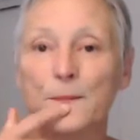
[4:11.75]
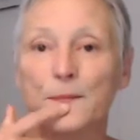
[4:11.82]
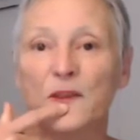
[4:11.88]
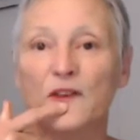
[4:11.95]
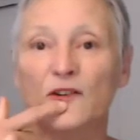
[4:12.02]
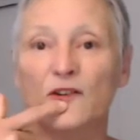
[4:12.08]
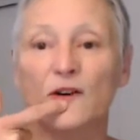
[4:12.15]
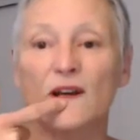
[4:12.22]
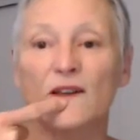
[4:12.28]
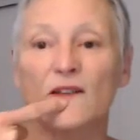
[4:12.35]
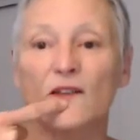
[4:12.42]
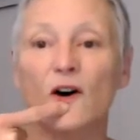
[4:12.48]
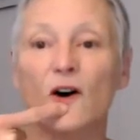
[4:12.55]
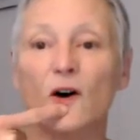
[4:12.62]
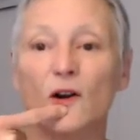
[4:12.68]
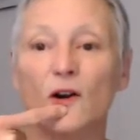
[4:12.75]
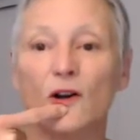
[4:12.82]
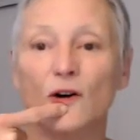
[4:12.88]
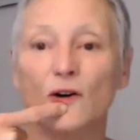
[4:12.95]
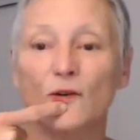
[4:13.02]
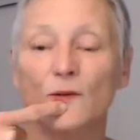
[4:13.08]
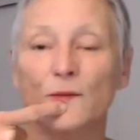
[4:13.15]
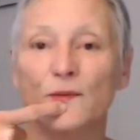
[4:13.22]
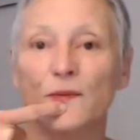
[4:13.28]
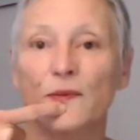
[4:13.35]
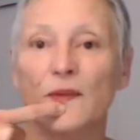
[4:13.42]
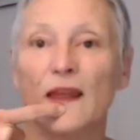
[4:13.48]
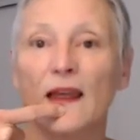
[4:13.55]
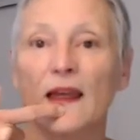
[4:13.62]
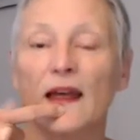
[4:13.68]
so in the hollow,
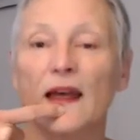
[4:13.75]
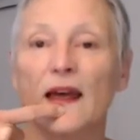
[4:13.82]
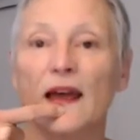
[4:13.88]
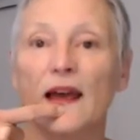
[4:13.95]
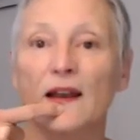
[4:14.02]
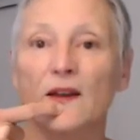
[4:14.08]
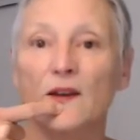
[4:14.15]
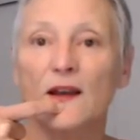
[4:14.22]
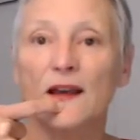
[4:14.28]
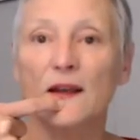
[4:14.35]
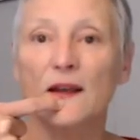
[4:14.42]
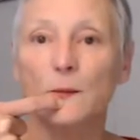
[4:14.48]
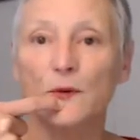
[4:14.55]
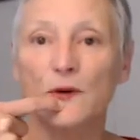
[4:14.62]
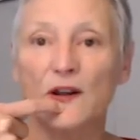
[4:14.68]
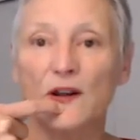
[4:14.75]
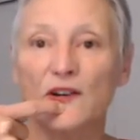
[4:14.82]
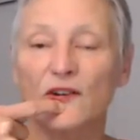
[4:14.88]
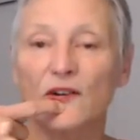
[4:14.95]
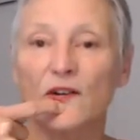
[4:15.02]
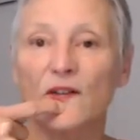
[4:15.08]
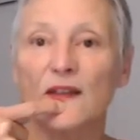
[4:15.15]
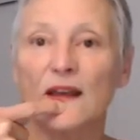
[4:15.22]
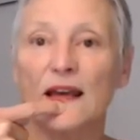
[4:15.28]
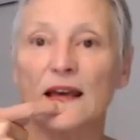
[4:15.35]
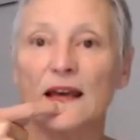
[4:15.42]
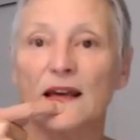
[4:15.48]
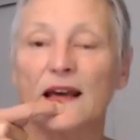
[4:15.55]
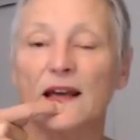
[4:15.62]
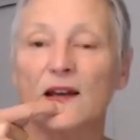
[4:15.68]
and you can press on
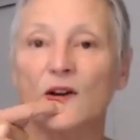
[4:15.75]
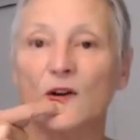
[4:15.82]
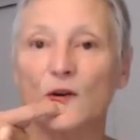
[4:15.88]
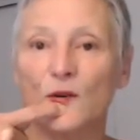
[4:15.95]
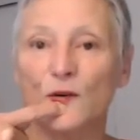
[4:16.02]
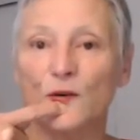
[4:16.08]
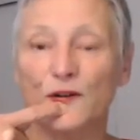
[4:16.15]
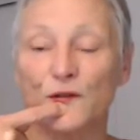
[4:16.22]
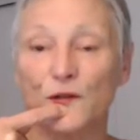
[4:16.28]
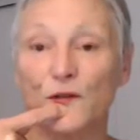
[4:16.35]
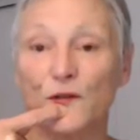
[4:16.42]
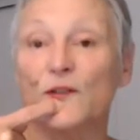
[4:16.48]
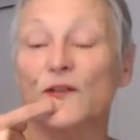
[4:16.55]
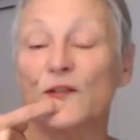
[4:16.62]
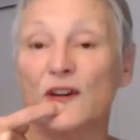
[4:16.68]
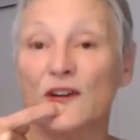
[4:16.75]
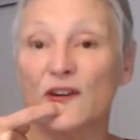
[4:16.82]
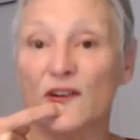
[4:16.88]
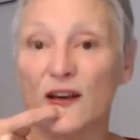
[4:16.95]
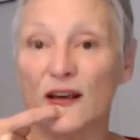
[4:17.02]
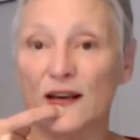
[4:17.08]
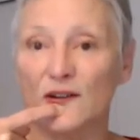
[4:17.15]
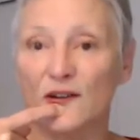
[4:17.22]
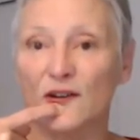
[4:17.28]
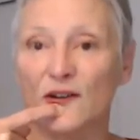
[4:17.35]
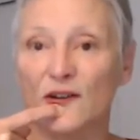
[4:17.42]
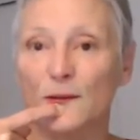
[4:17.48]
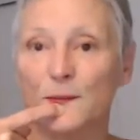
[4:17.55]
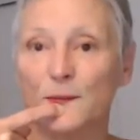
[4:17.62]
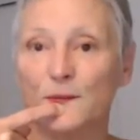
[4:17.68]
there and hold it for 50
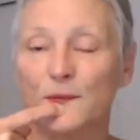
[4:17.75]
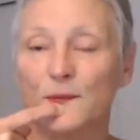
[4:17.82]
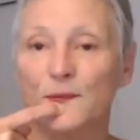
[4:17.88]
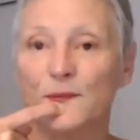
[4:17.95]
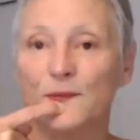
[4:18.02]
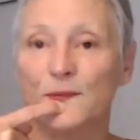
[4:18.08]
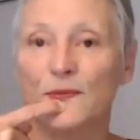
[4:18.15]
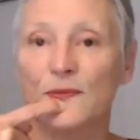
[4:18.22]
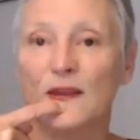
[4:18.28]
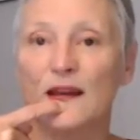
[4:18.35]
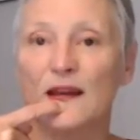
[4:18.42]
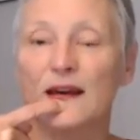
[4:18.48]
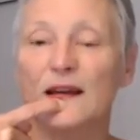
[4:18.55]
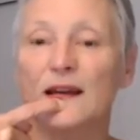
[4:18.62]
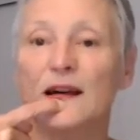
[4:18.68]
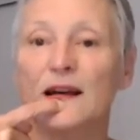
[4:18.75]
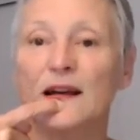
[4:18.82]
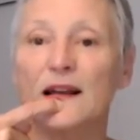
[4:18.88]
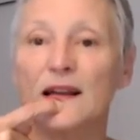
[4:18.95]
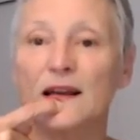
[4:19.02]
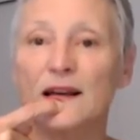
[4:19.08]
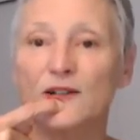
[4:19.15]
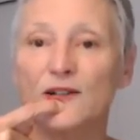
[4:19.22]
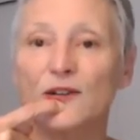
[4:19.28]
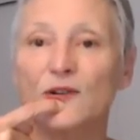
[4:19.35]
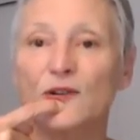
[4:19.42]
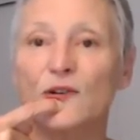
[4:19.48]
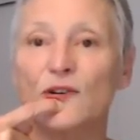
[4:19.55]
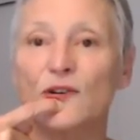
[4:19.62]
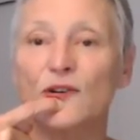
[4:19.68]
seconds. And I like to
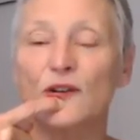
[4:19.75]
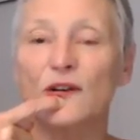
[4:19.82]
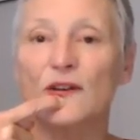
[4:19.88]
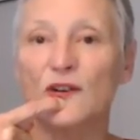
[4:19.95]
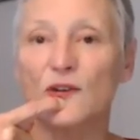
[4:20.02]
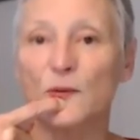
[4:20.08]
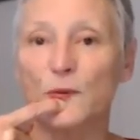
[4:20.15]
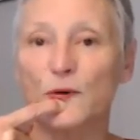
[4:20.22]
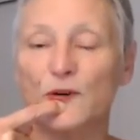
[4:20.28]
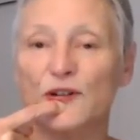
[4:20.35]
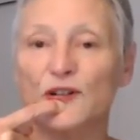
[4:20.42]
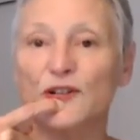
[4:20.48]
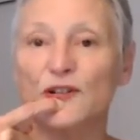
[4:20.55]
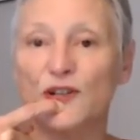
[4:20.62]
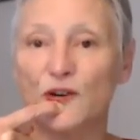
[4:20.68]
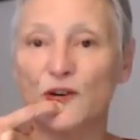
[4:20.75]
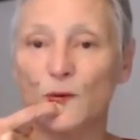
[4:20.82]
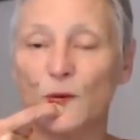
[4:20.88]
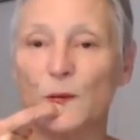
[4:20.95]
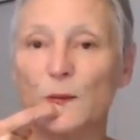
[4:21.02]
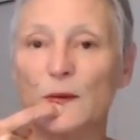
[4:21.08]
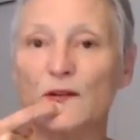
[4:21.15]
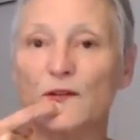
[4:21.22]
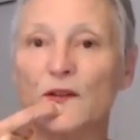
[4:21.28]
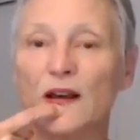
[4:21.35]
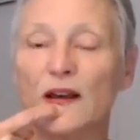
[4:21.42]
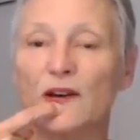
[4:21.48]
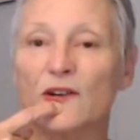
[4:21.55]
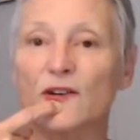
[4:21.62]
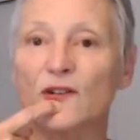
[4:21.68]
use this point just with my
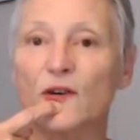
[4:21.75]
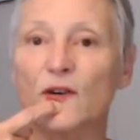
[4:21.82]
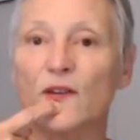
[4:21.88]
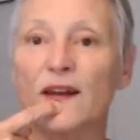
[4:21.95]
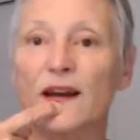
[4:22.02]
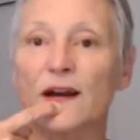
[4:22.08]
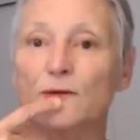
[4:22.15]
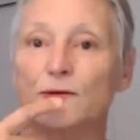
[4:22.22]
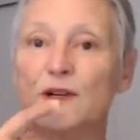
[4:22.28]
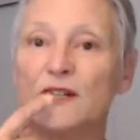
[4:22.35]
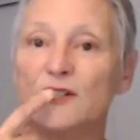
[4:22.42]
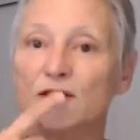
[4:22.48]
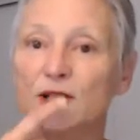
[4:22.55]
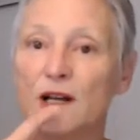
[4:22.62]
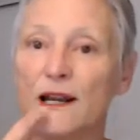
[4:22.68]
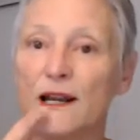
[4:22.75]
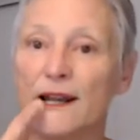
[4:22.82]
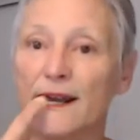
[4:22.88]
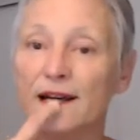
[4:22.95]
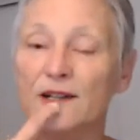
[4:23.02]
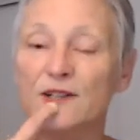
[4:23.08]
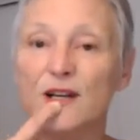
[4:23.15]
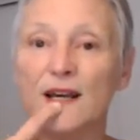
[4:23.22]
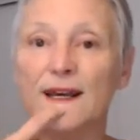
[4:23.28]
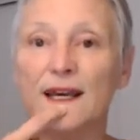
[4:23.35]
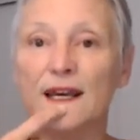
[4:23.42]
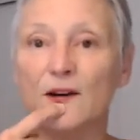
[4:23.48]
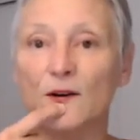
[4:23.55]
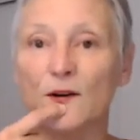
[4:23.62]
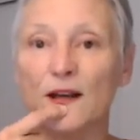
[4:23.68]
fingers so that I reach a larger
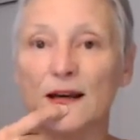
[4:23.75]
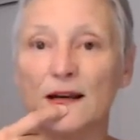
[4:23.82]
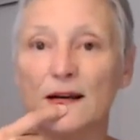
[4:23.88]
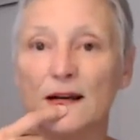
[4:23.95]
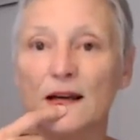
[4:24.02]
area.